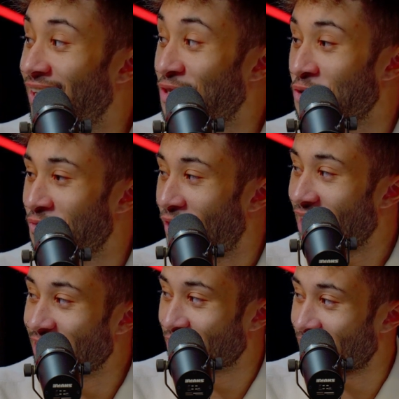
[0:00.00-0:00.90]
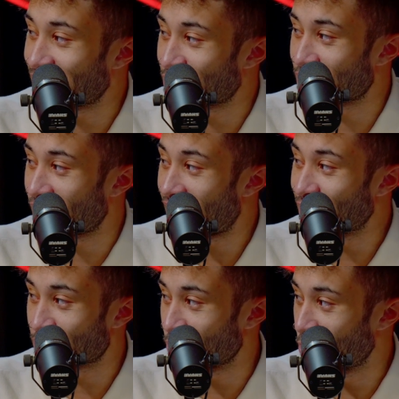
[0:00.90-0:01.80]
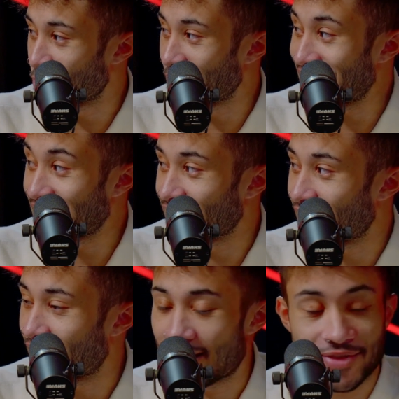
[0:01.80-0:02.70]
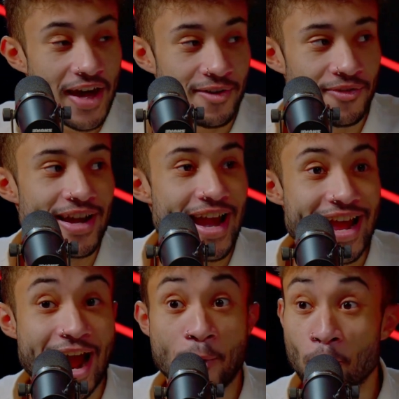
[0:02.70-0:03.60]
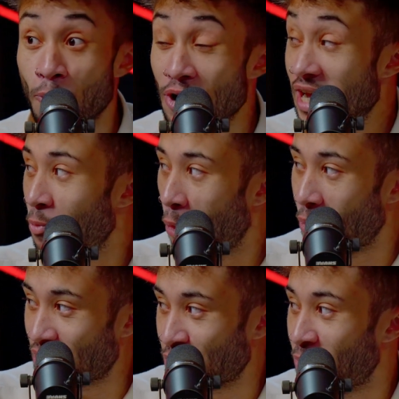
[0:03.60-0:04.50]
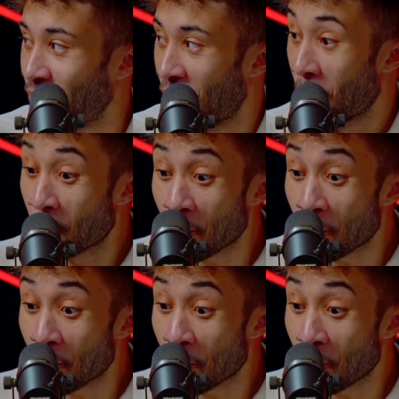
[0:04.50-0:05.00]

Let's just find a source in the FIA, and we will whistleblow.